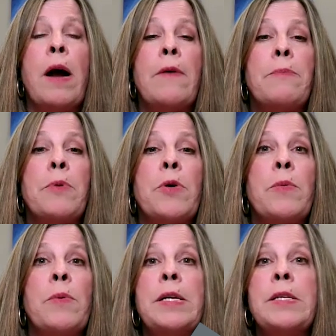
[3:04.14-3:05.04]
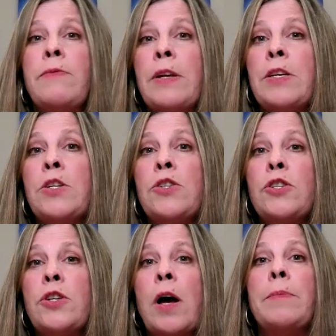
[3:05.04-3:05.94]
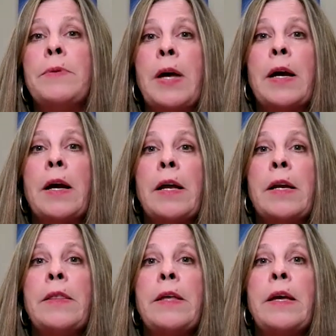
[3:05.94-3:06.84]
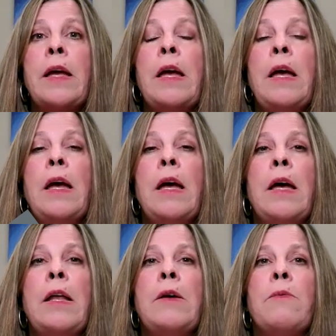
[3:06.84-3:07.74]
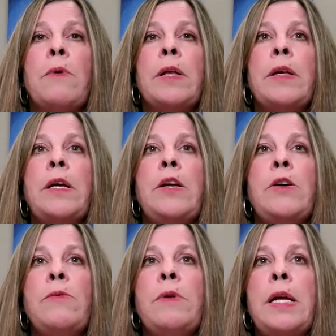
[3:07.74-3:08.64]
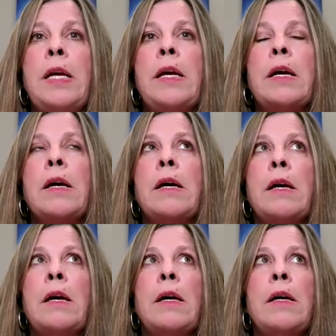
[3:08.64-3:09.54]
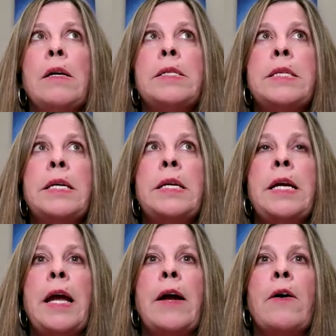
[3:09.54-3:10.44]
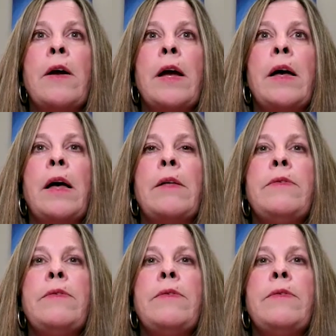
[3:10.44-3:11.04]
craft breweries, vintage shops, that kind of thing, and a really unique city area.